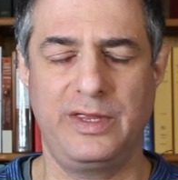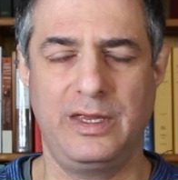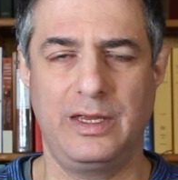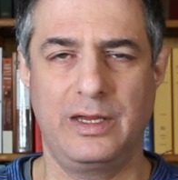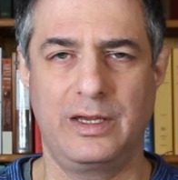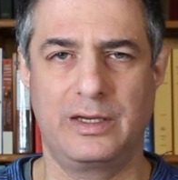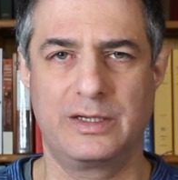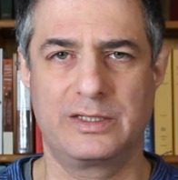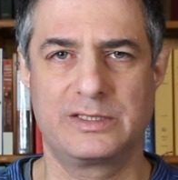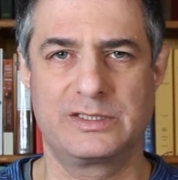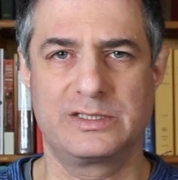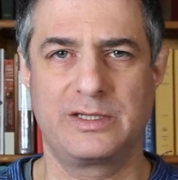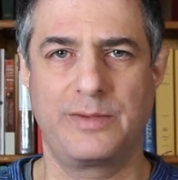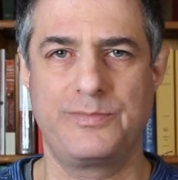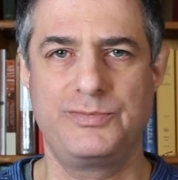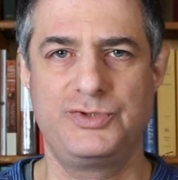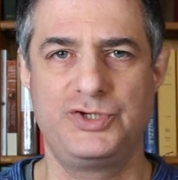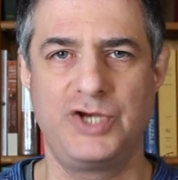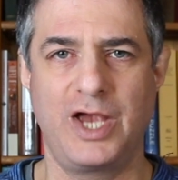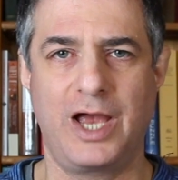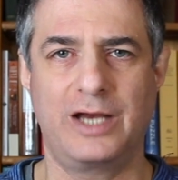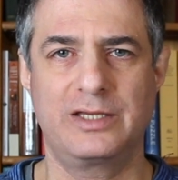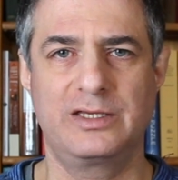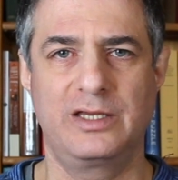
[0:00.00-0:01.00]
the ex
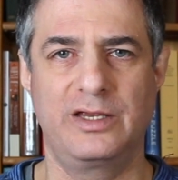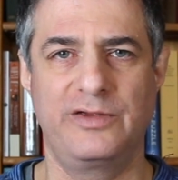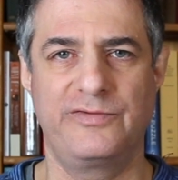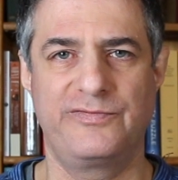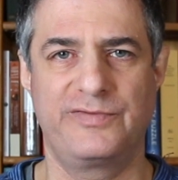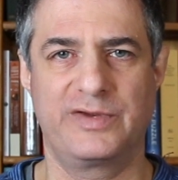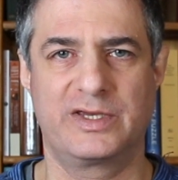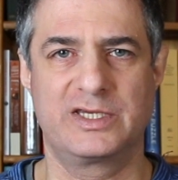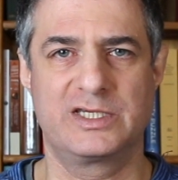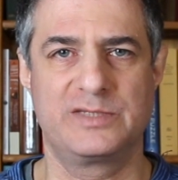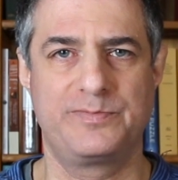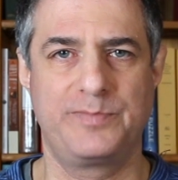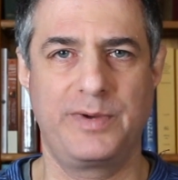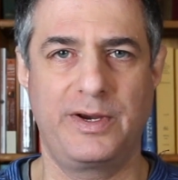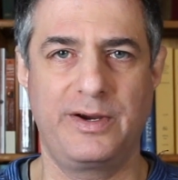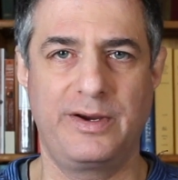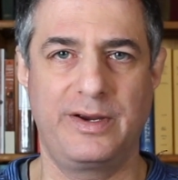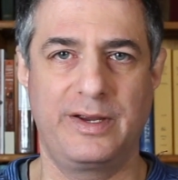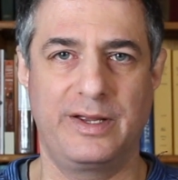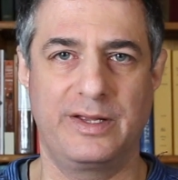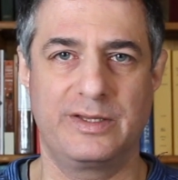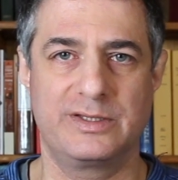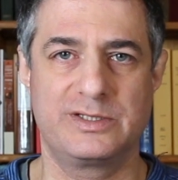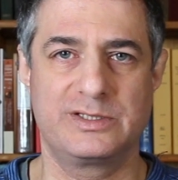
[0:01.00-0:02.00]
subjective
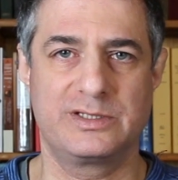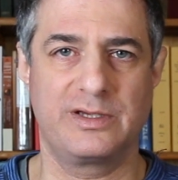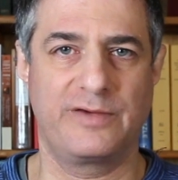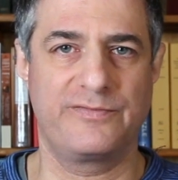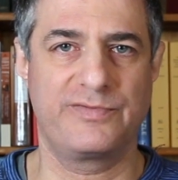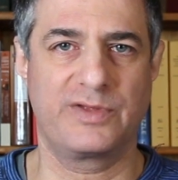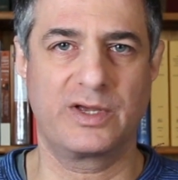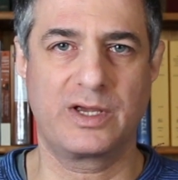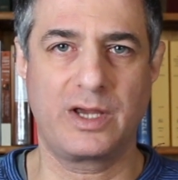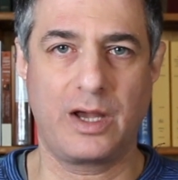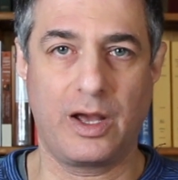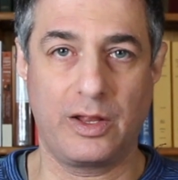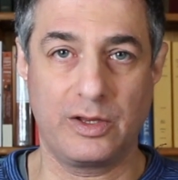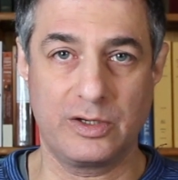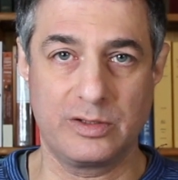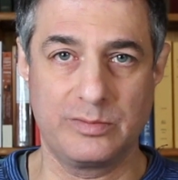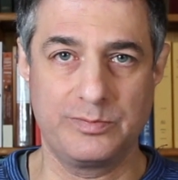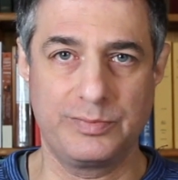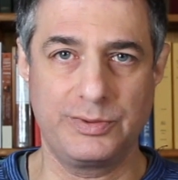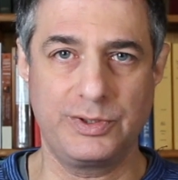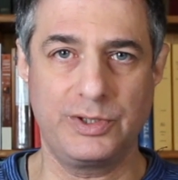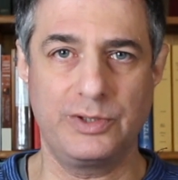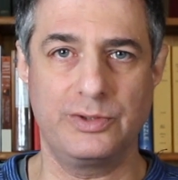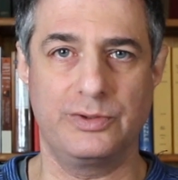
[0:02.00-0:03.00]
experience of the color
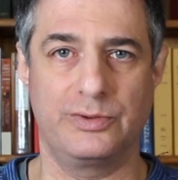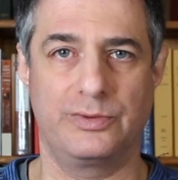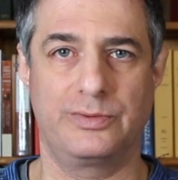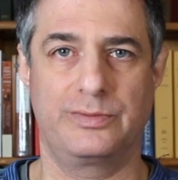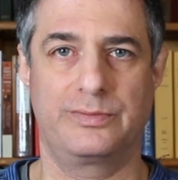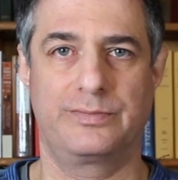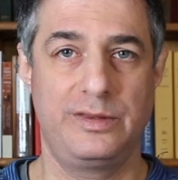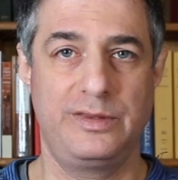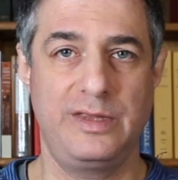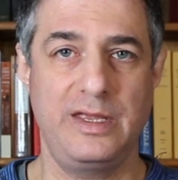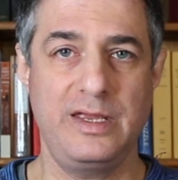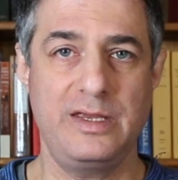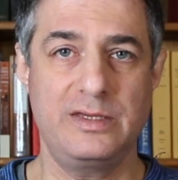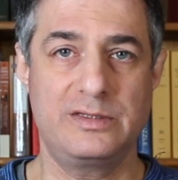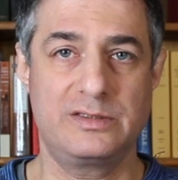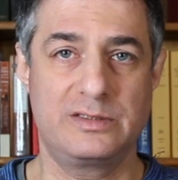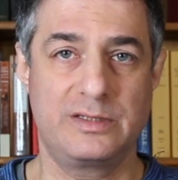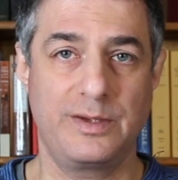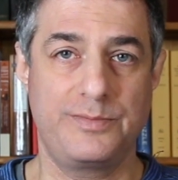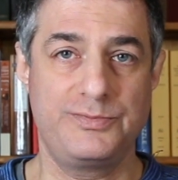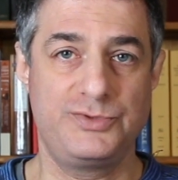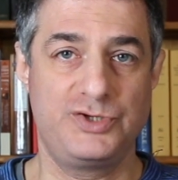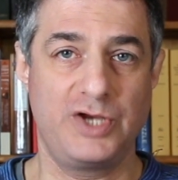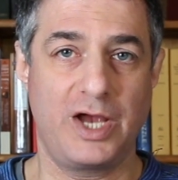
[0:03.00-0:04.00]
blue? These
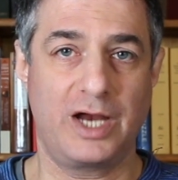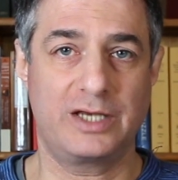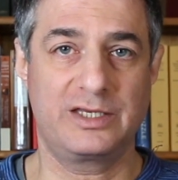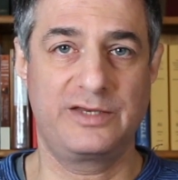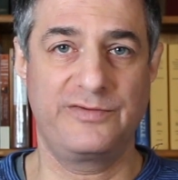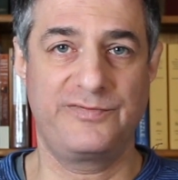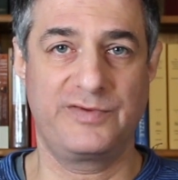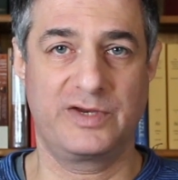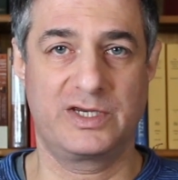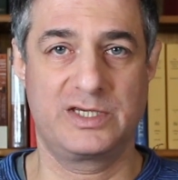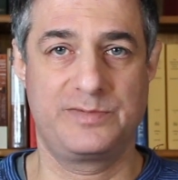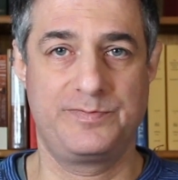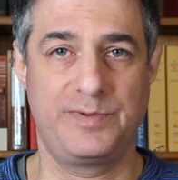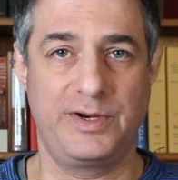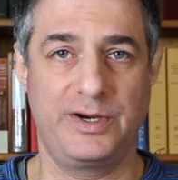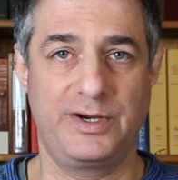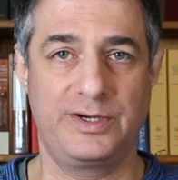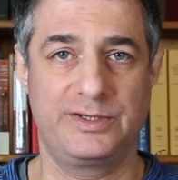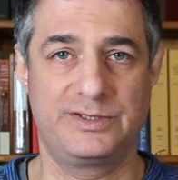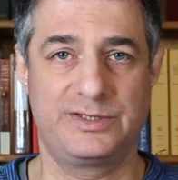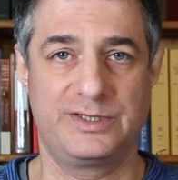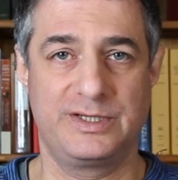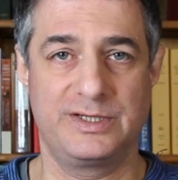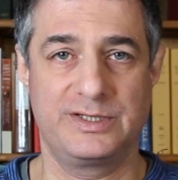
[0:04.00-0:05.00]
subjective
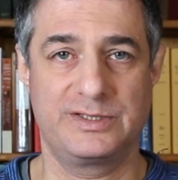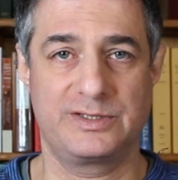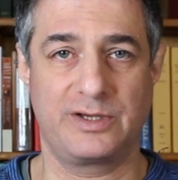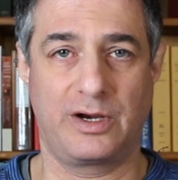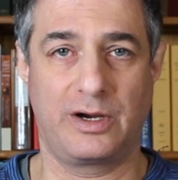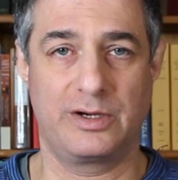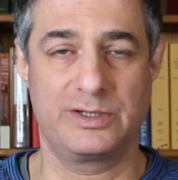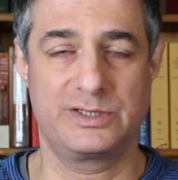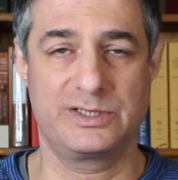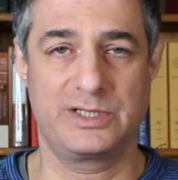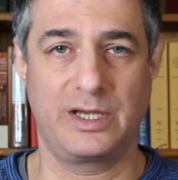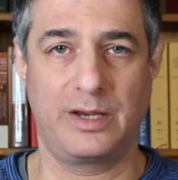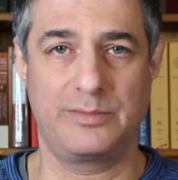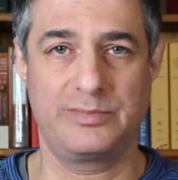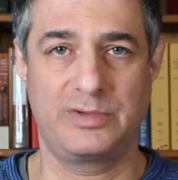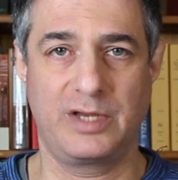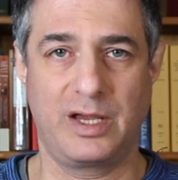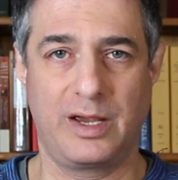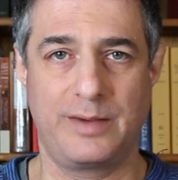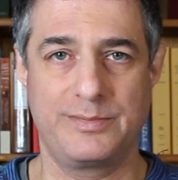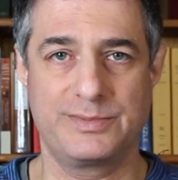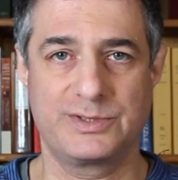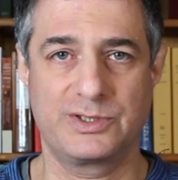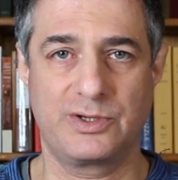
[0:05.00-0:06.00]
experiences are
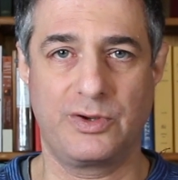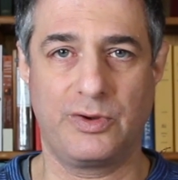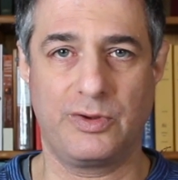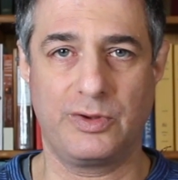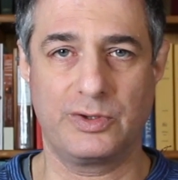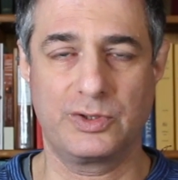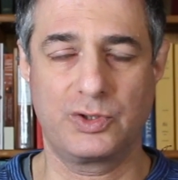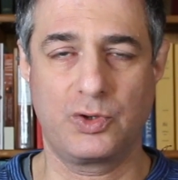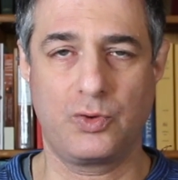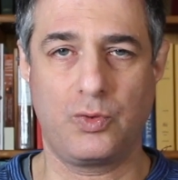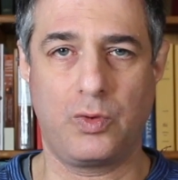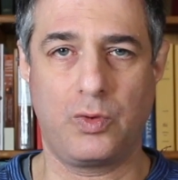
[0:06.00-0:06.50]
sometimes called